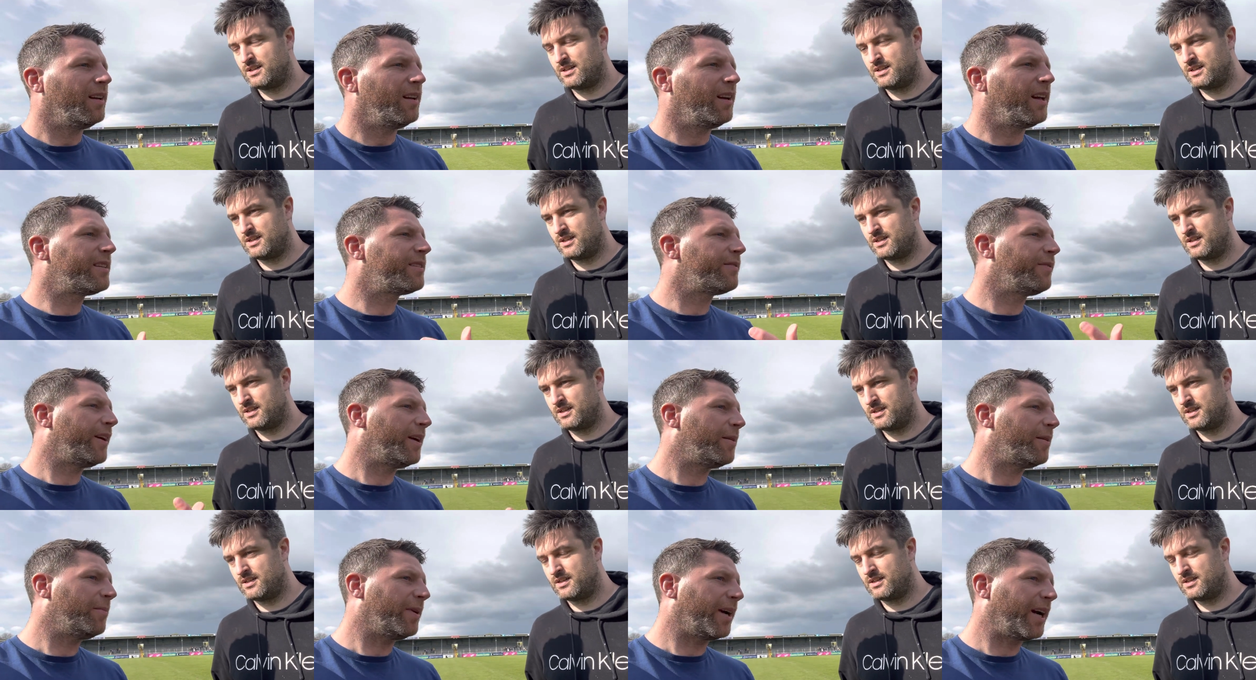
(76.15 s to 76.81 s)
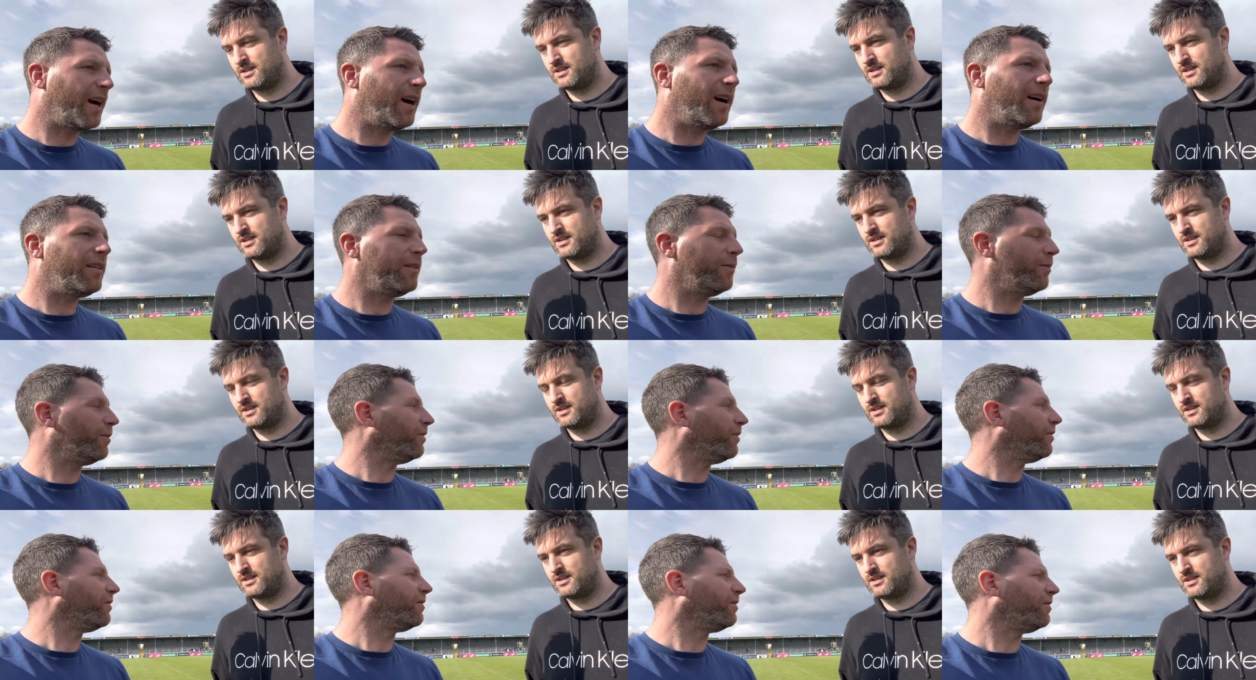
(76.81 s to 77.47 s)
Speaker 1: Likes of Aidan McCarthy
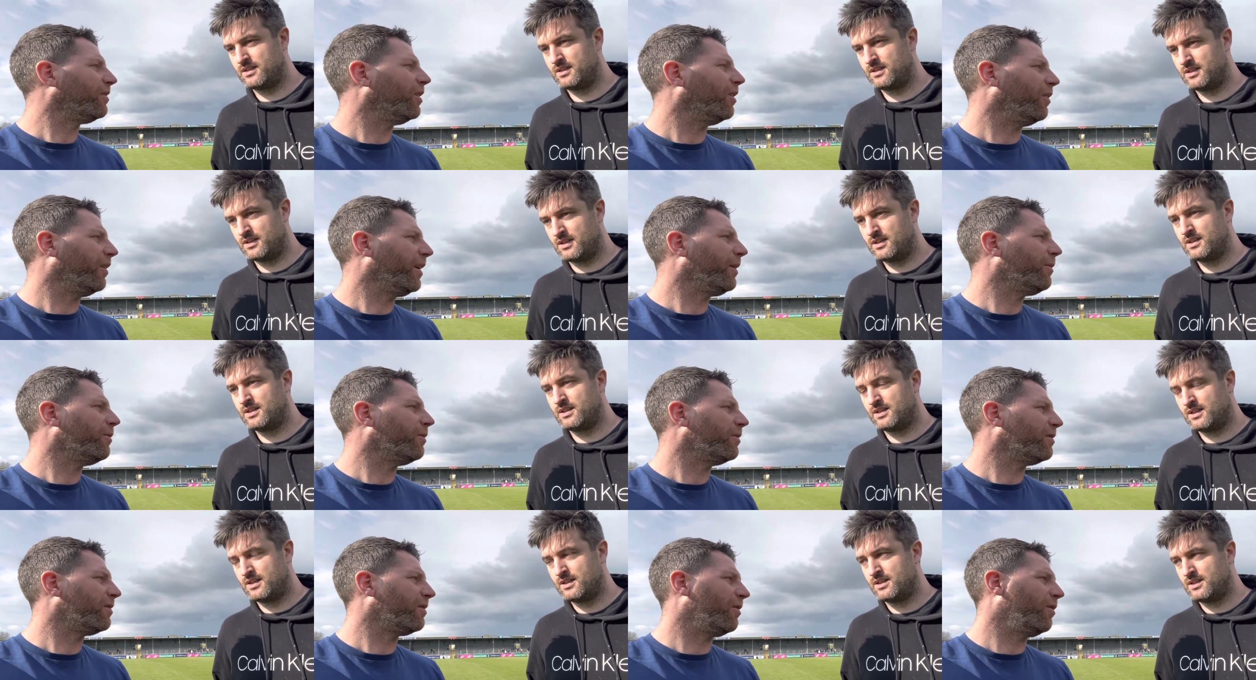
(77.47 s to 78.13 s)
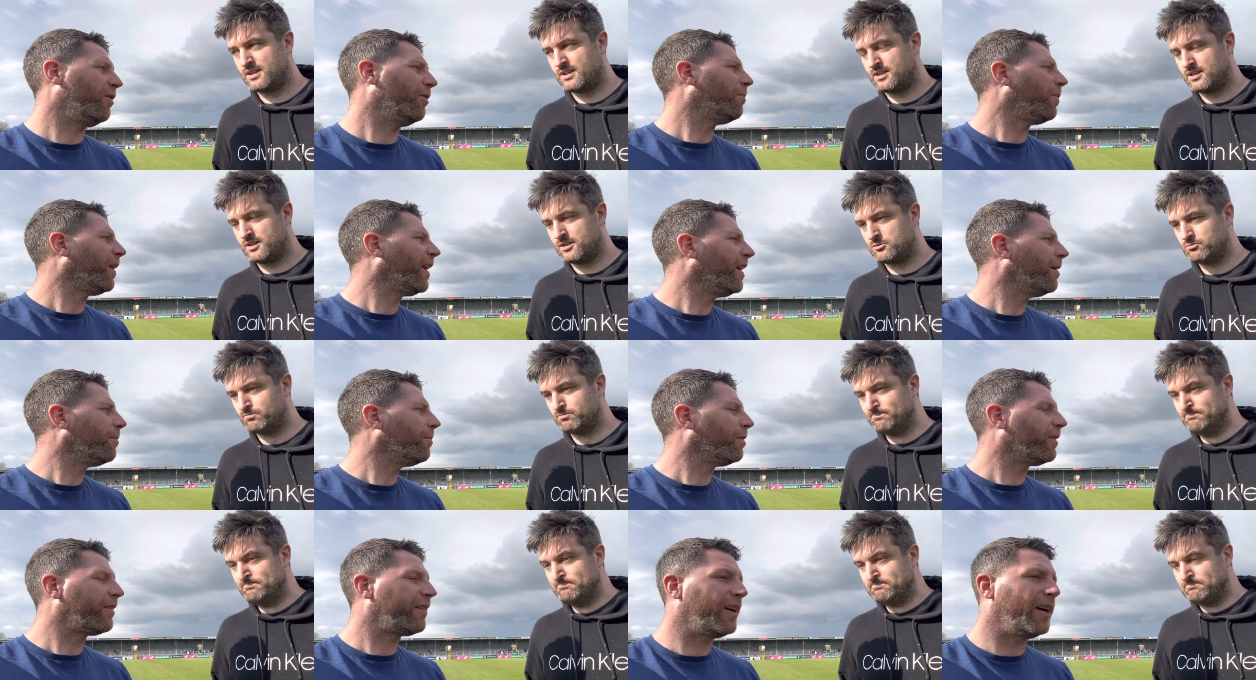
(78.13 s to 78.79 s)
was, you know, he was
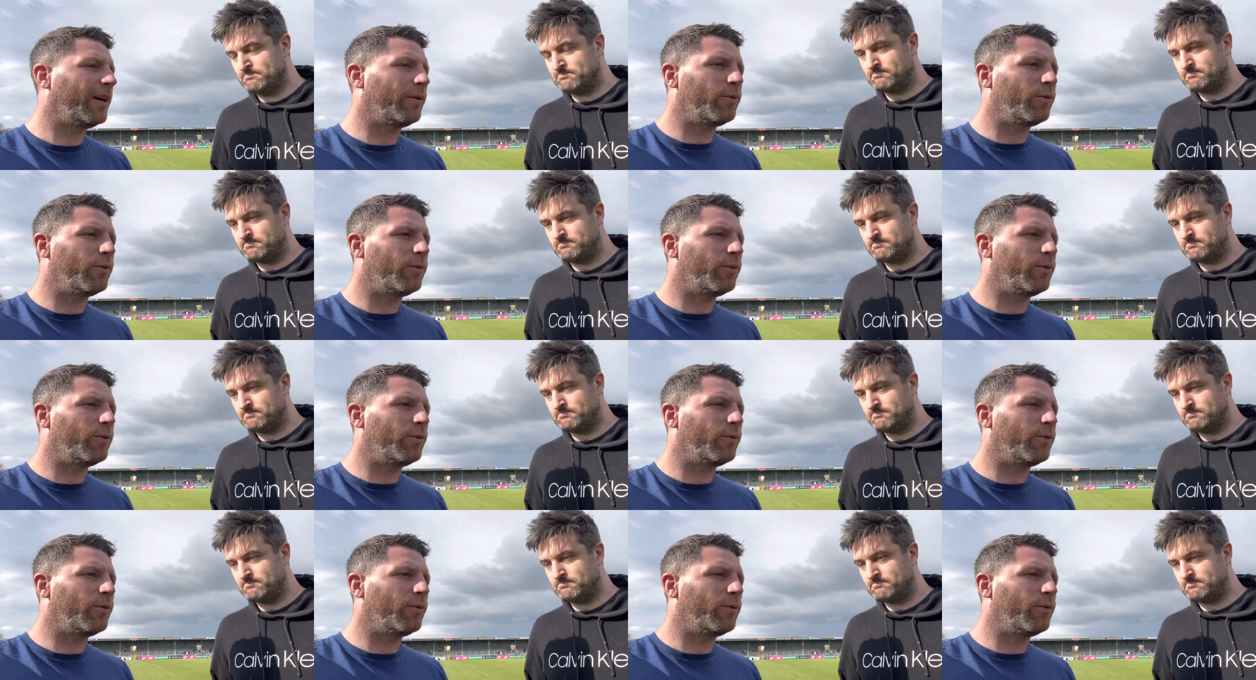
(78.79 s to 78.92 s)
unplayable today.